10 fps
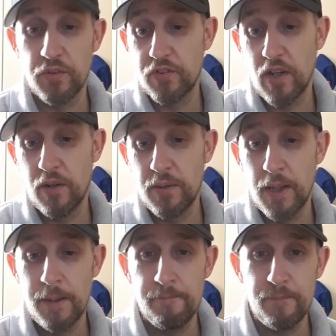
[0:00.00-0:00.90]
So
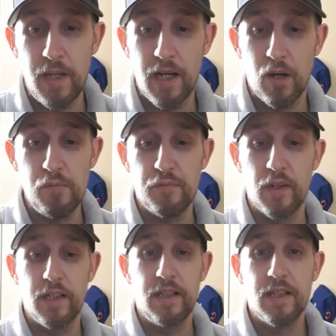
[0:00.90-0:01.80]
um, yeah,
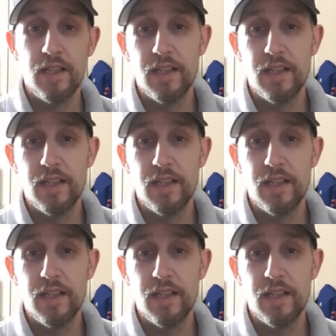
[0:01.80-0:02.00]
hopefully